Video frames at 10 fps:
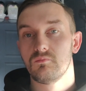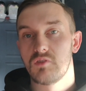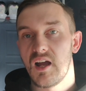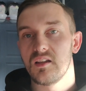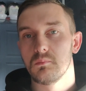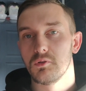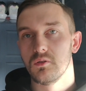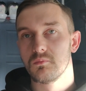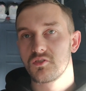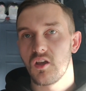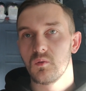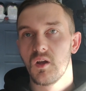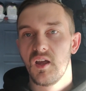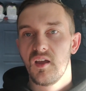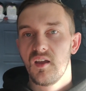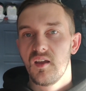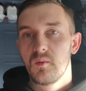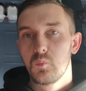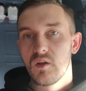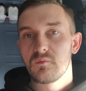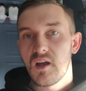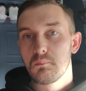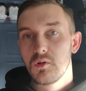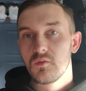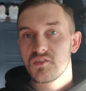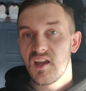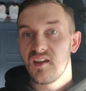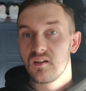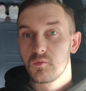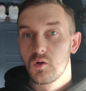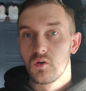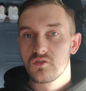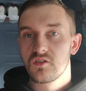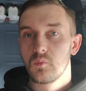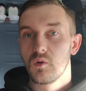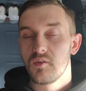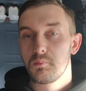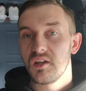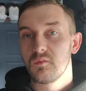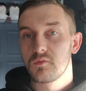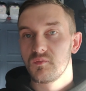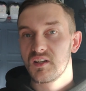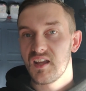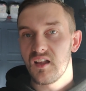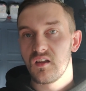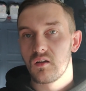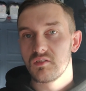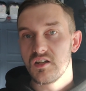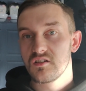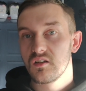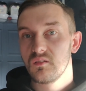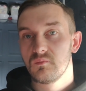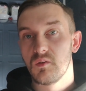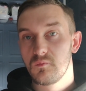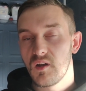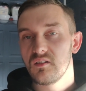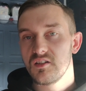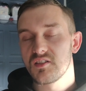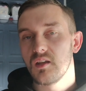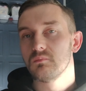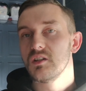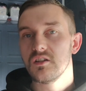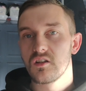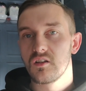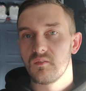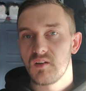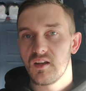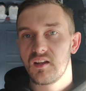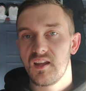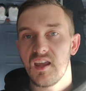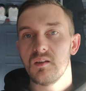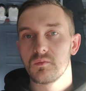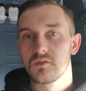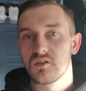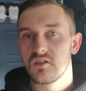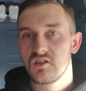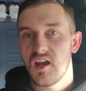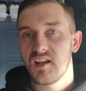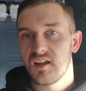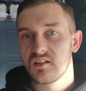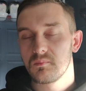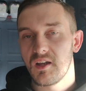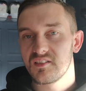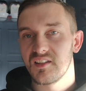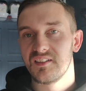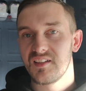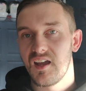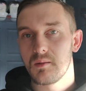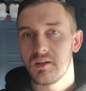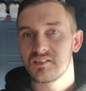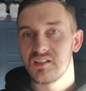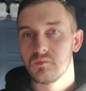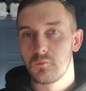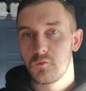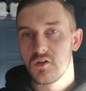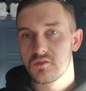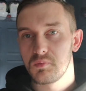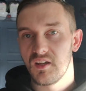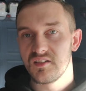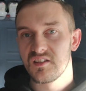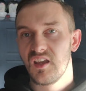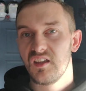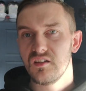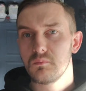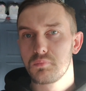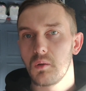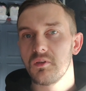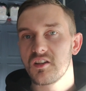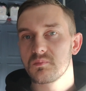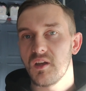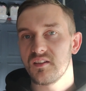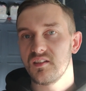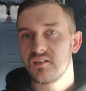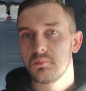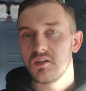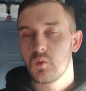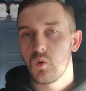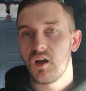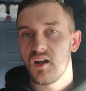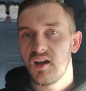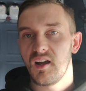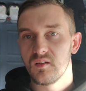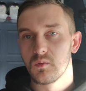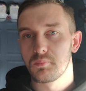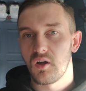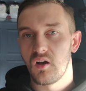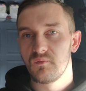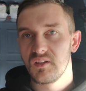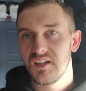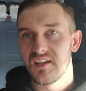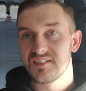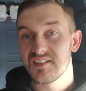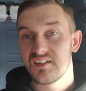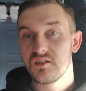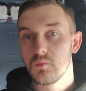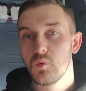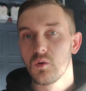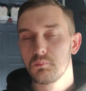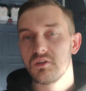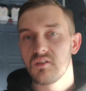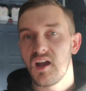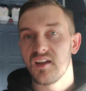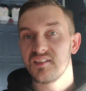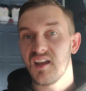Rillaboom. So with that moveset, and of course, with it being from the Galar region, the very same region that gave us Gigantamax and Dynamax in the first place, you'd probably expect it to be quite high up on the list, and you will be right.